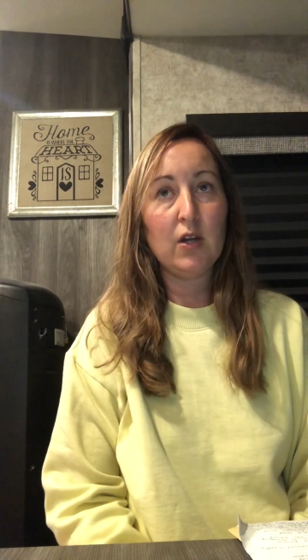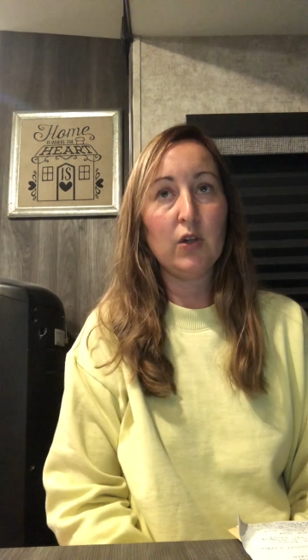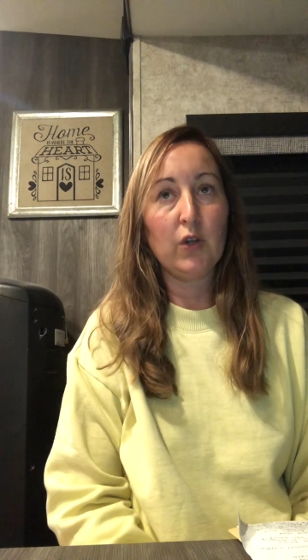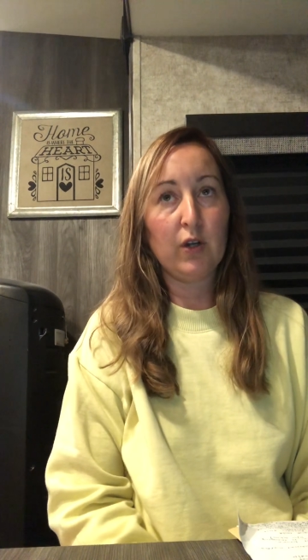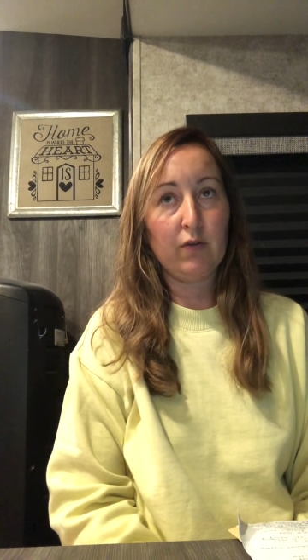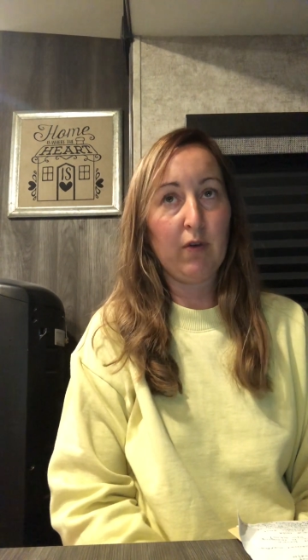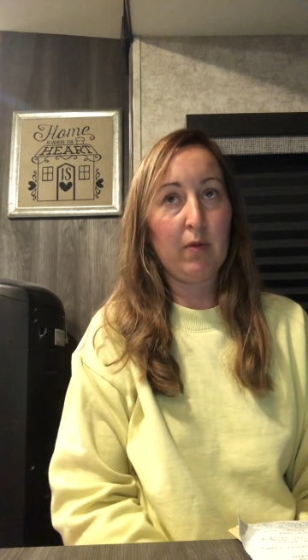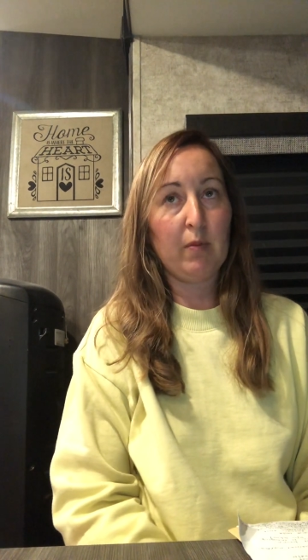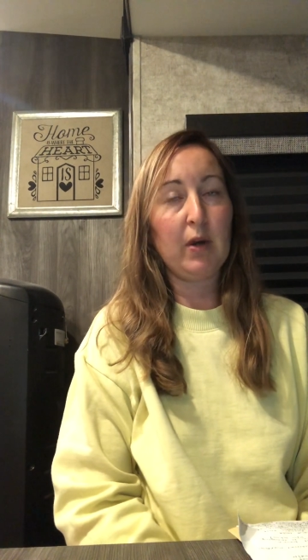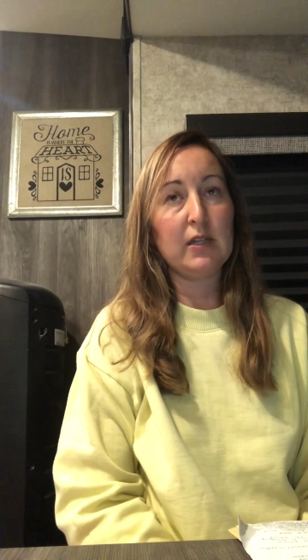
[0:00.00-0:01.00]
learned from
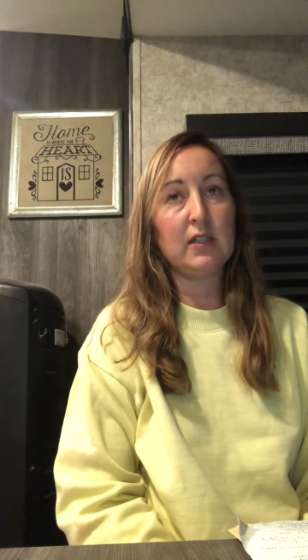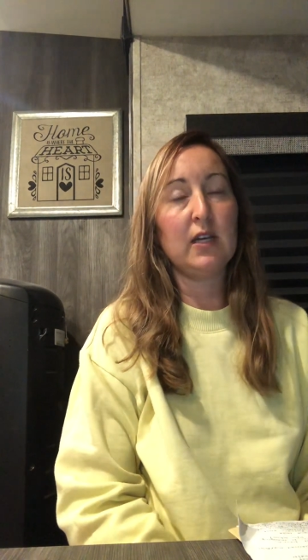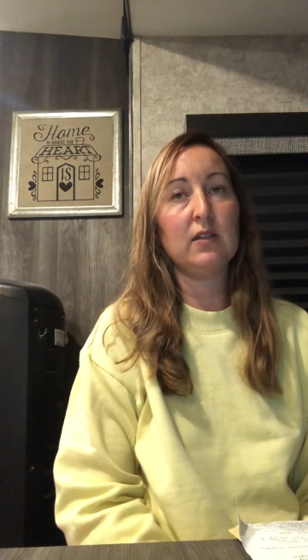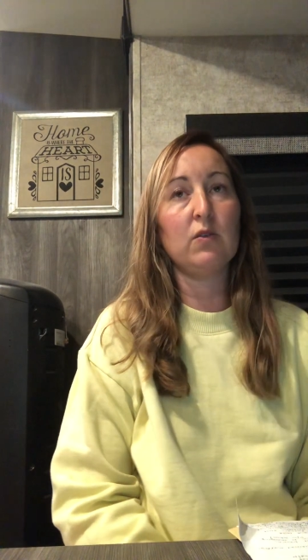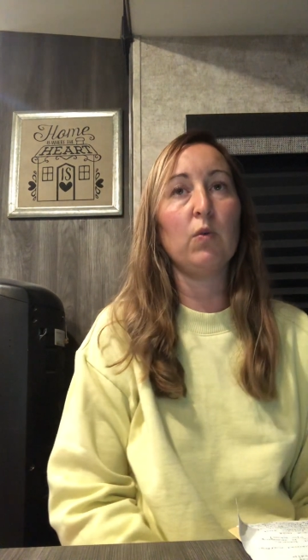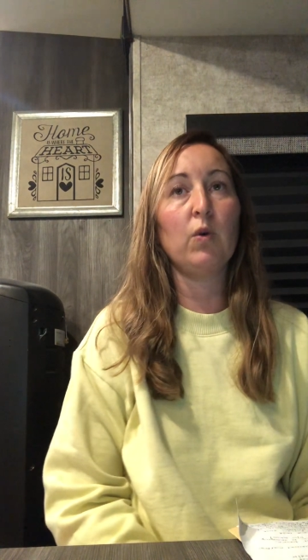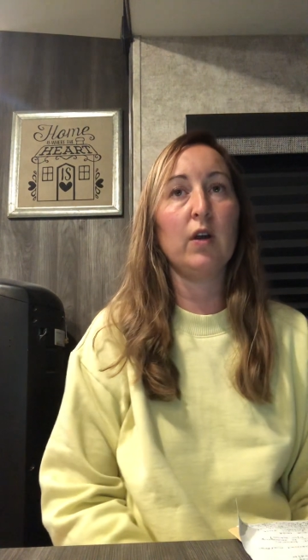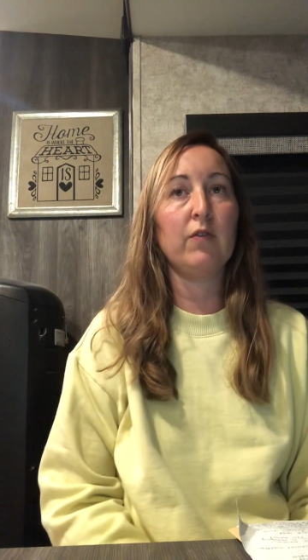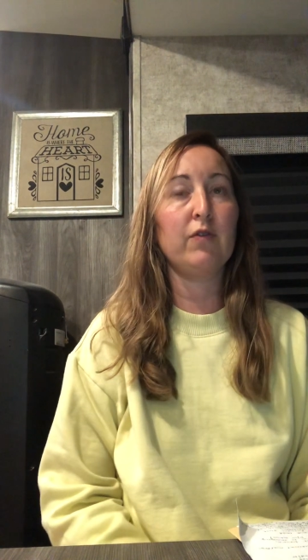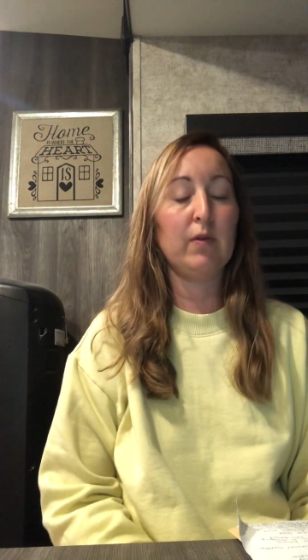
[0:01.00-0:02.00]
the process
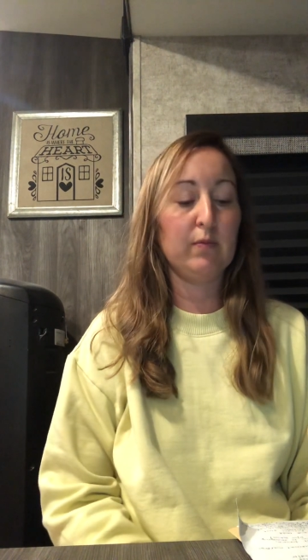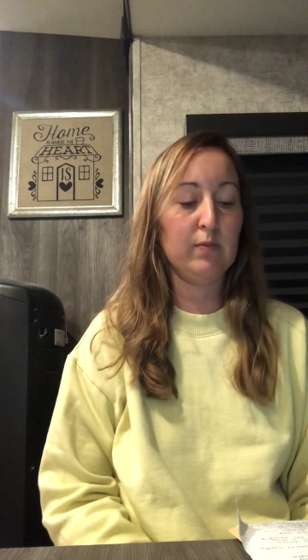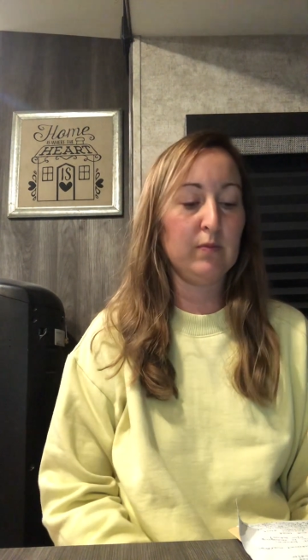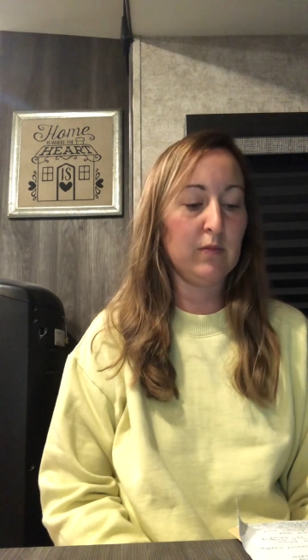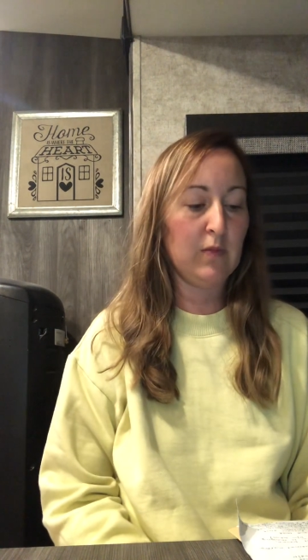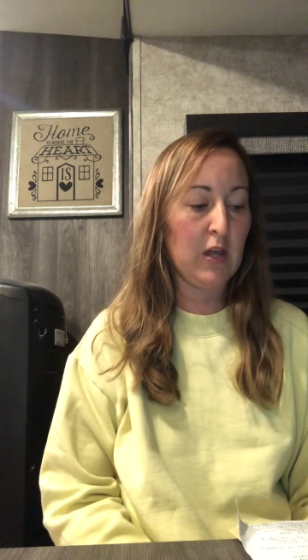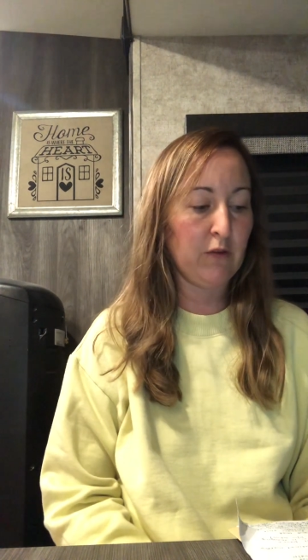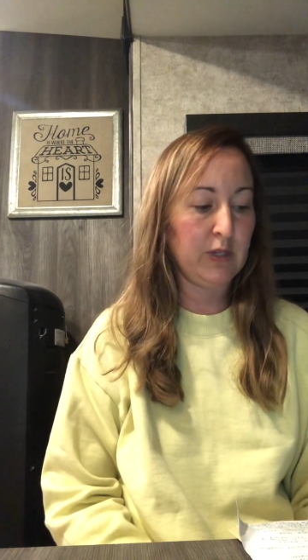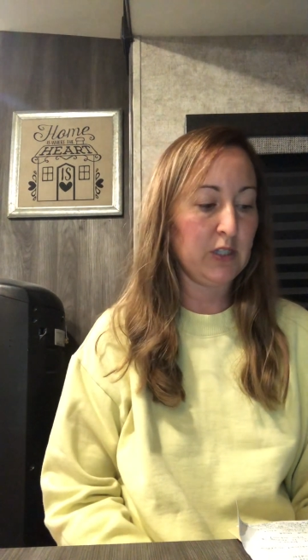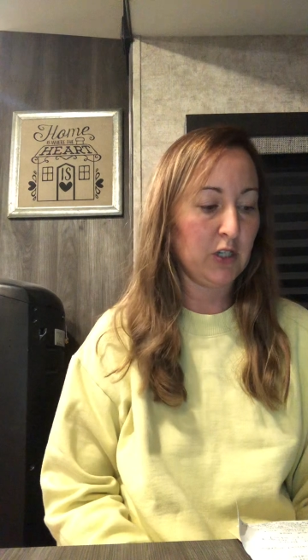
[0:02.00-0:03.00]
or from their
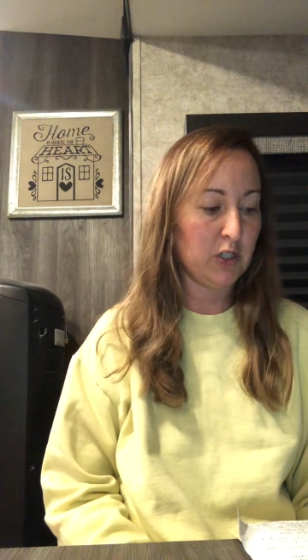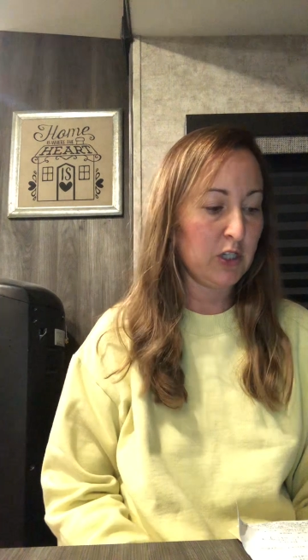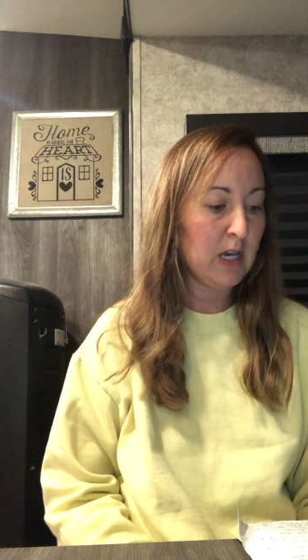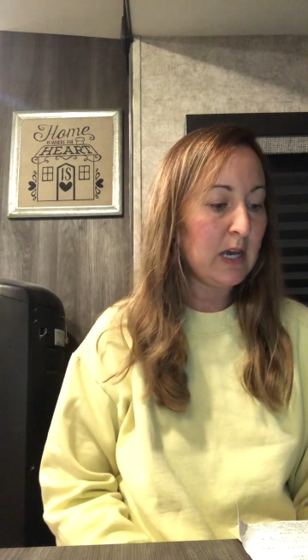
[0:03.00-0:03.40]
research.